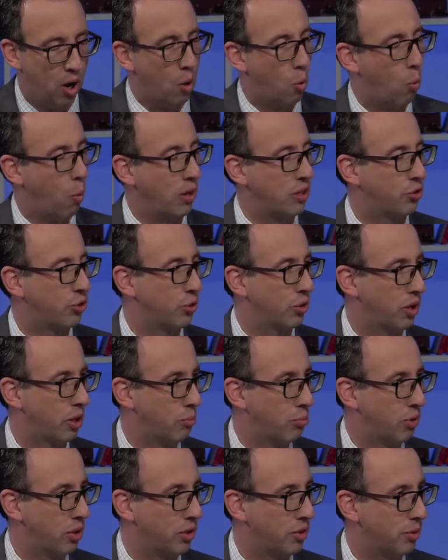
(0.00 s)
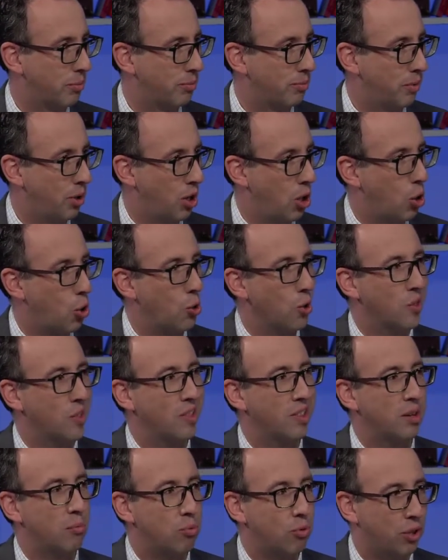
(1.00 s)
Western liberalism or
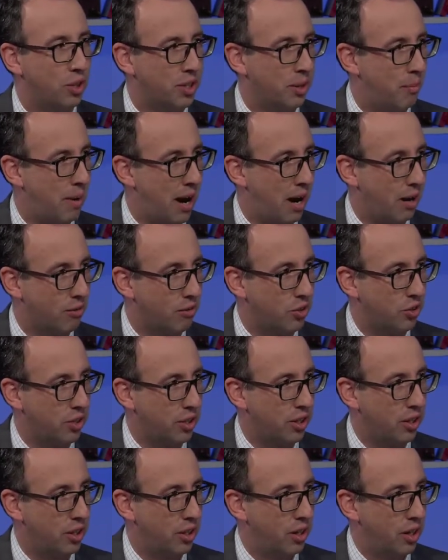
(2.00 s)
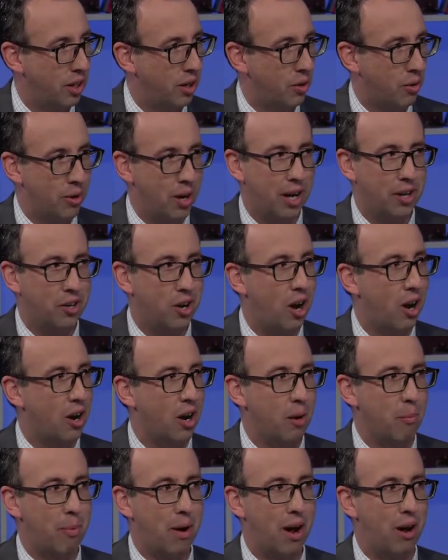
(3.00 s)
liberal democracy, we're not
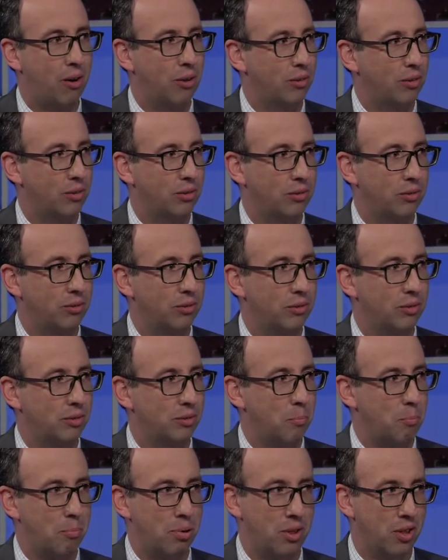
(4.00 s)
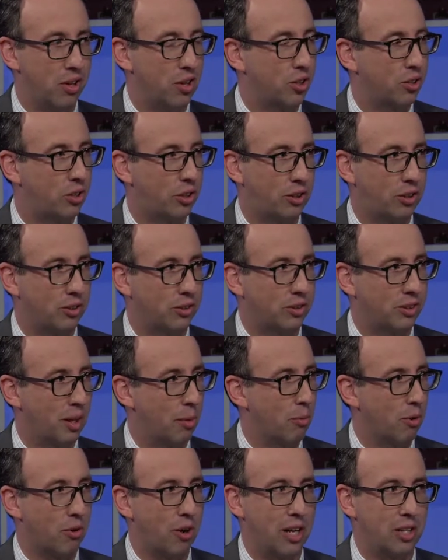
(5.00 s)
talking about political
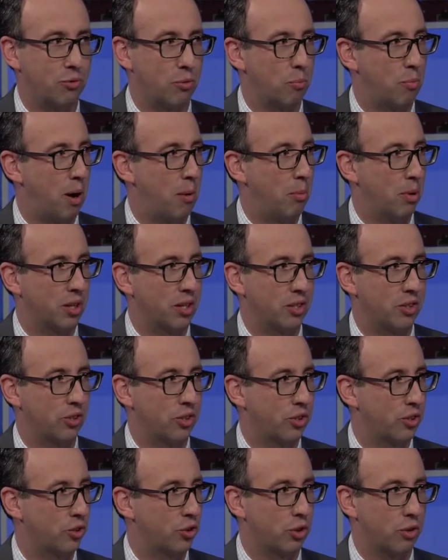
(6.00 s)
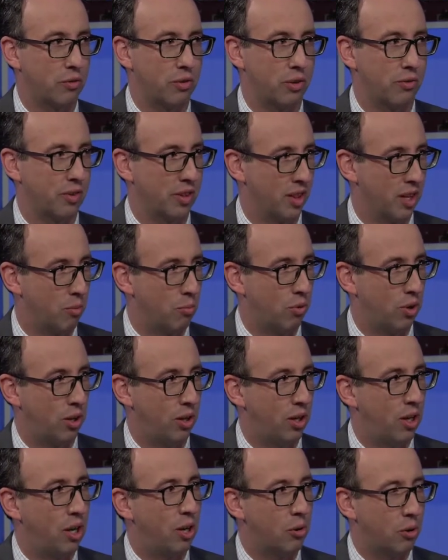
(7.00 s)
Democrats, Republicans, conservative, and
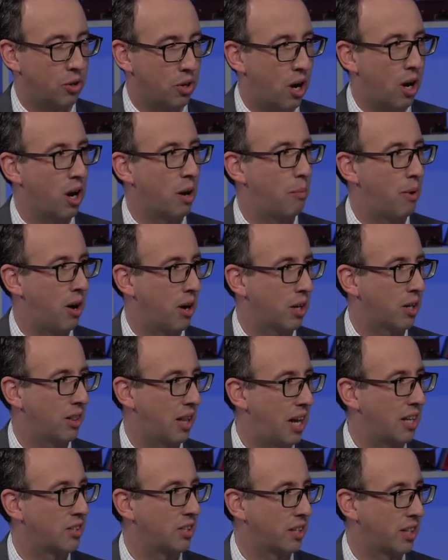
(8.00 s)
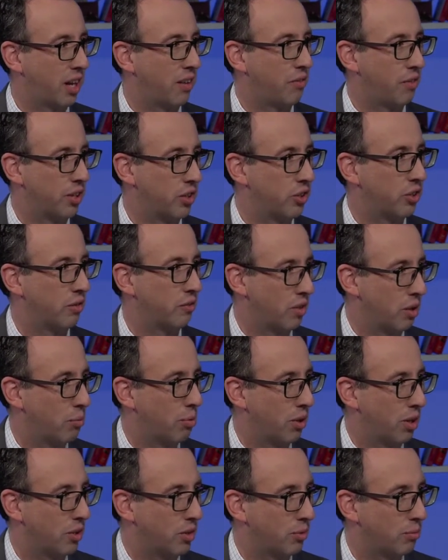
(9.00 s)
liberal. We're talking about classic definition of
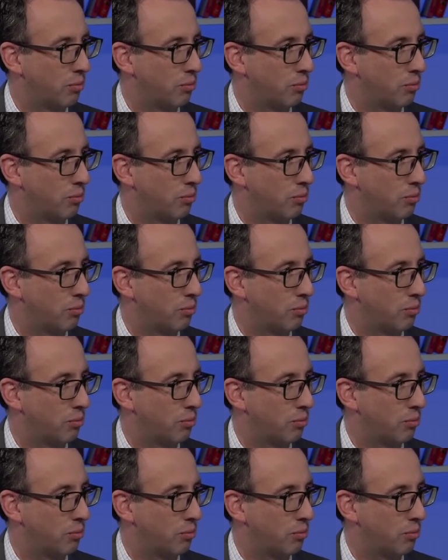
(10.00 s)
liberalism.